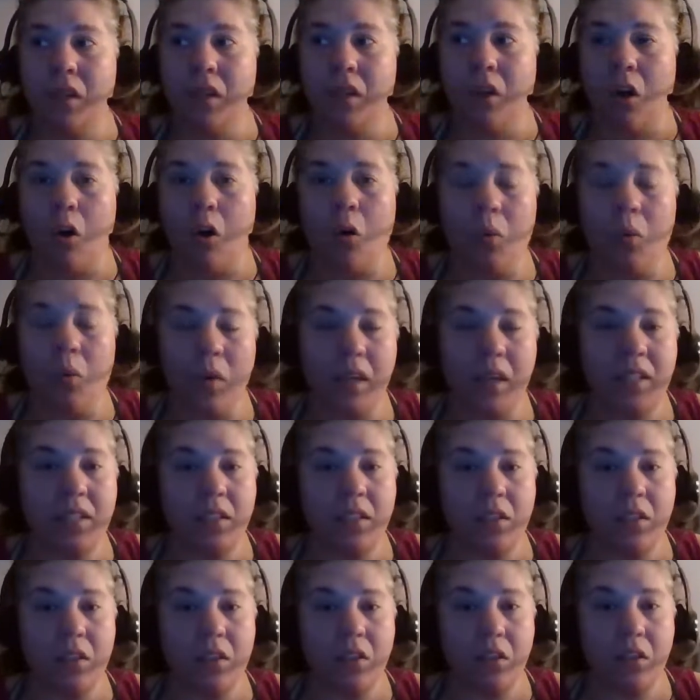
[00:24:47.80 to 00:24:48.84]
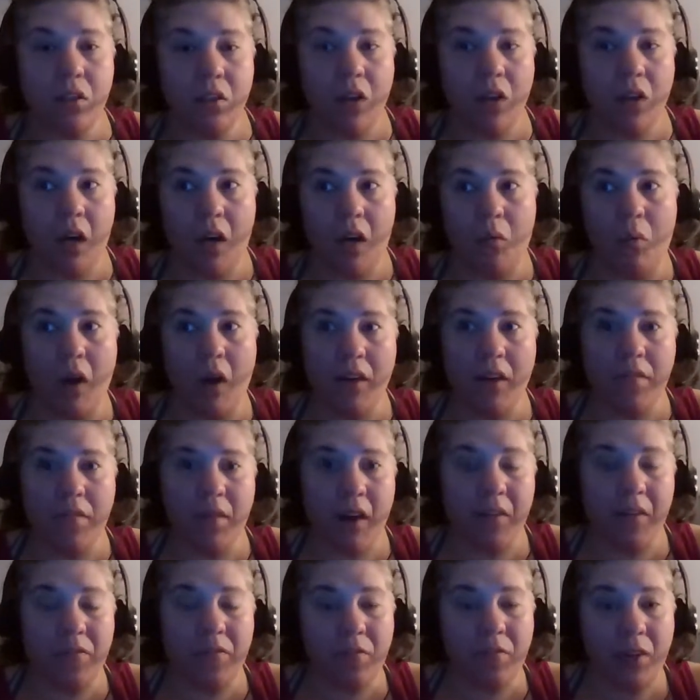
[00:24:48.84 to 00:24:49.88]
always Wi-Fi
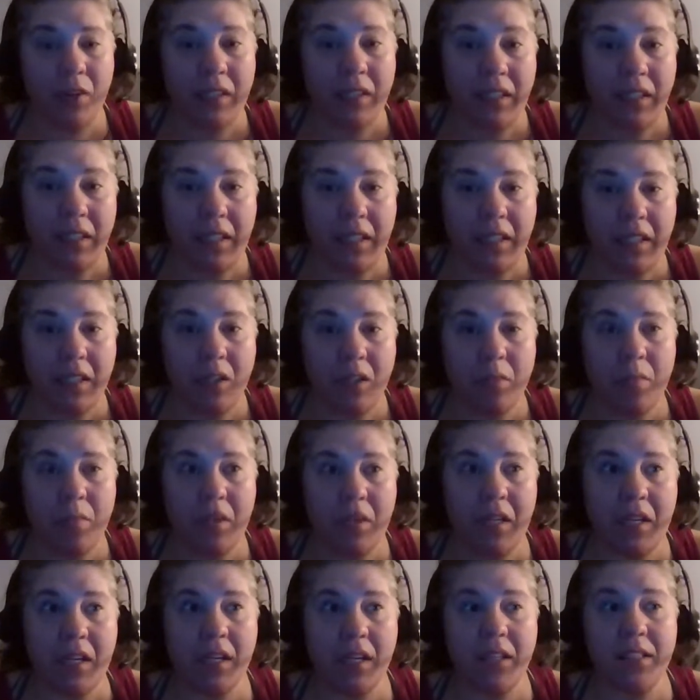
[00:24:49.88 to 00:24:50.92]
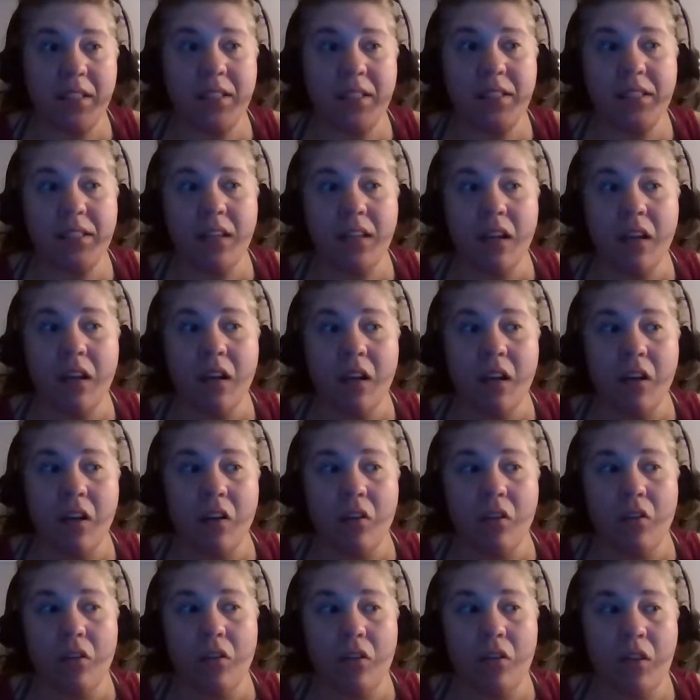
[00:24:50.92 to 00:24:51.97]
friendly here, because
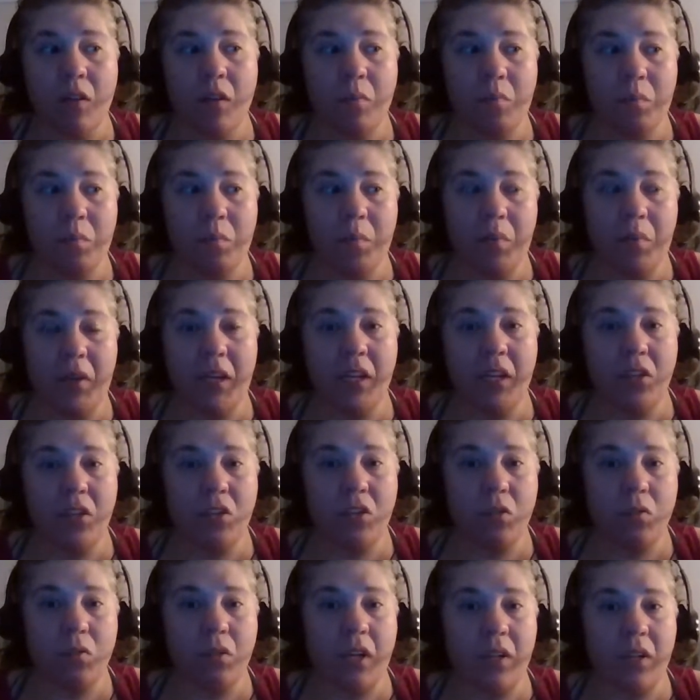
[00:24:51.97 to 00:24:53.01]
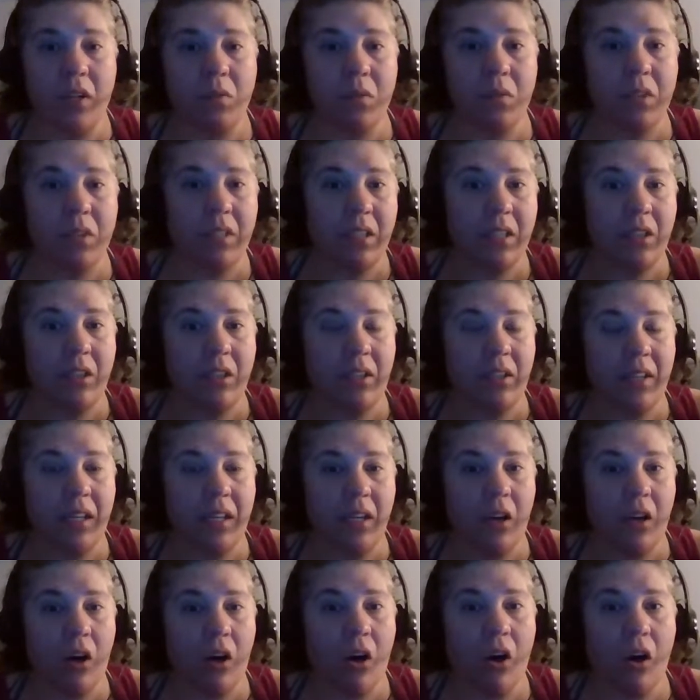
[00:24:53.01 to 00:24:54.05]
the beach, like we're literally
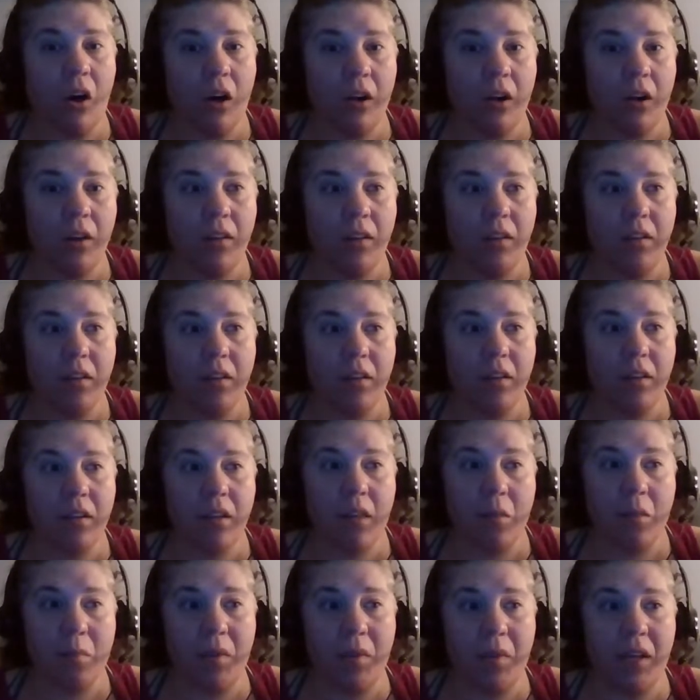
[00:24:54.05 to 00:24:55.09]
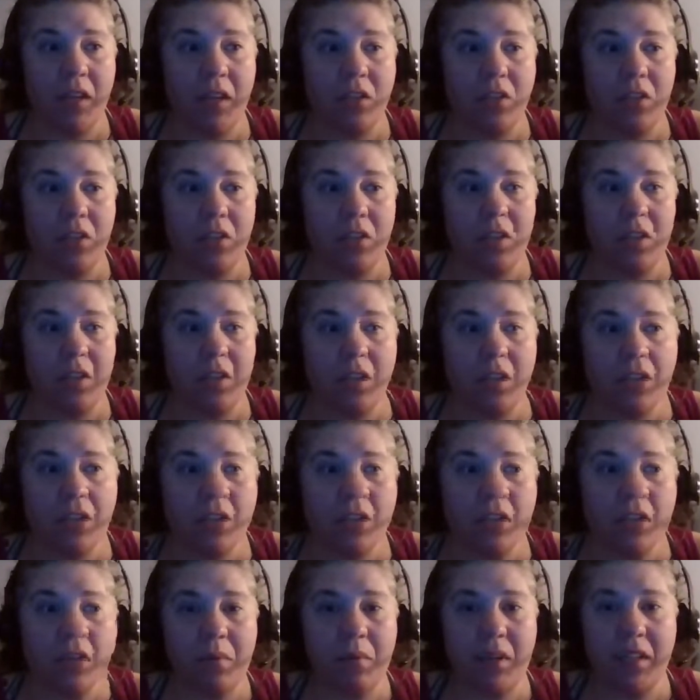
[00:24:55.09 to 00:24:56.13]
on the beach. And I know that
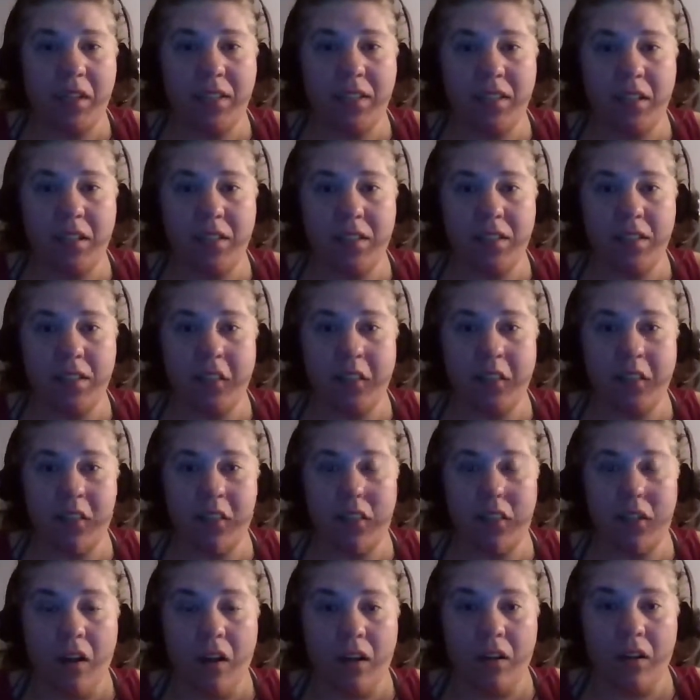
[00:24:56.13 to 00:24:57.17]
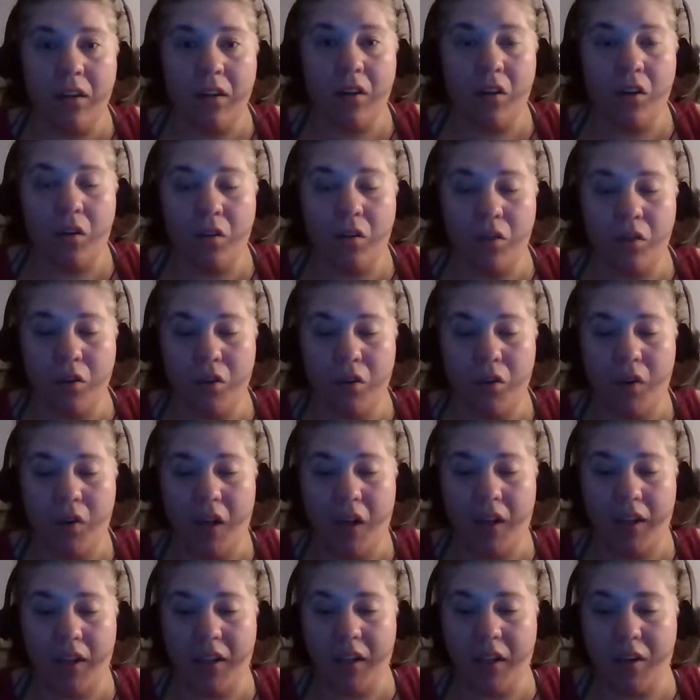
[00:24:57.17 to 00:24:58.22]
probably sounds like, oh,
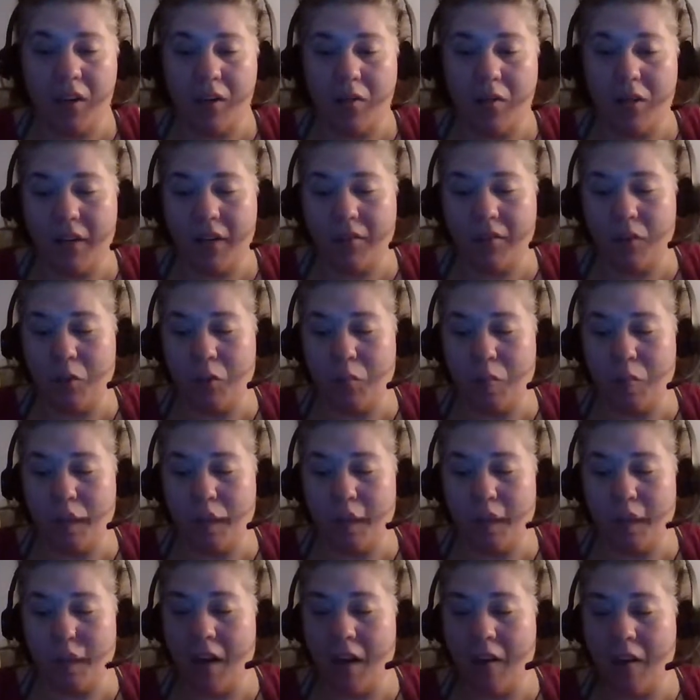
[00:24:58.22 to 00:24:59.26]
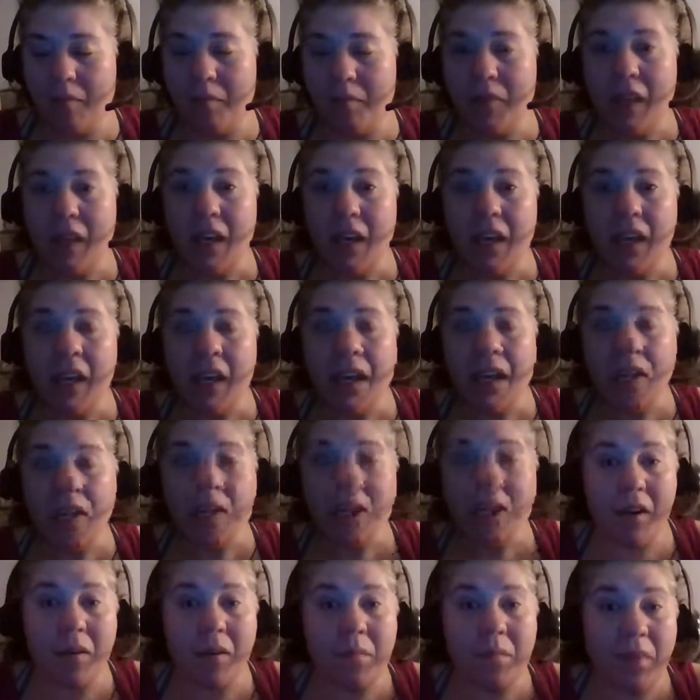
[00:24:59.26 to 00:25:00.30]
elegant or whatever, but I'm not
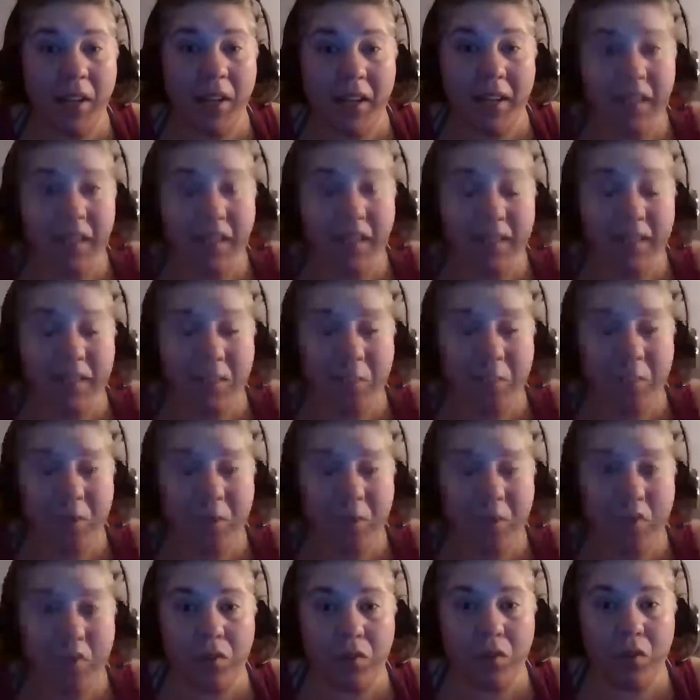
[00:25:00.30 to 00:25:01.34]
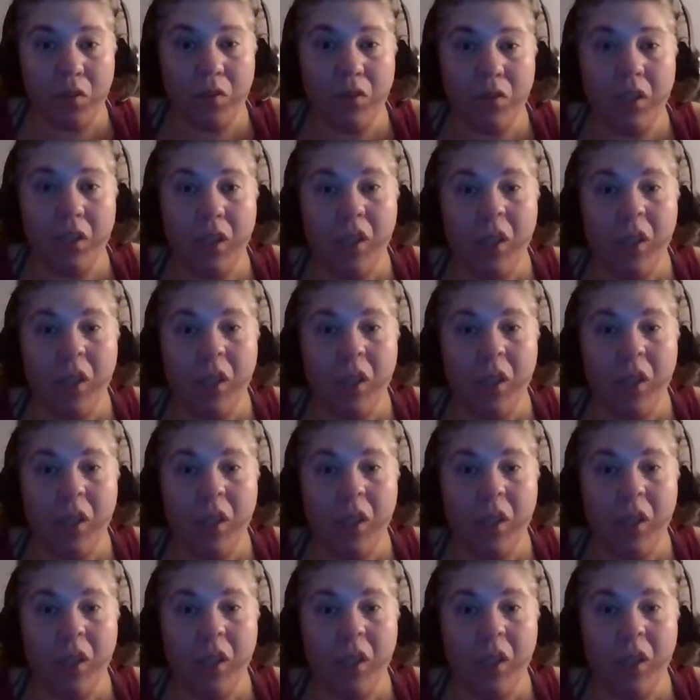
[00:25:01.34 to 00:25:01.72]
complaining. It's beautiful.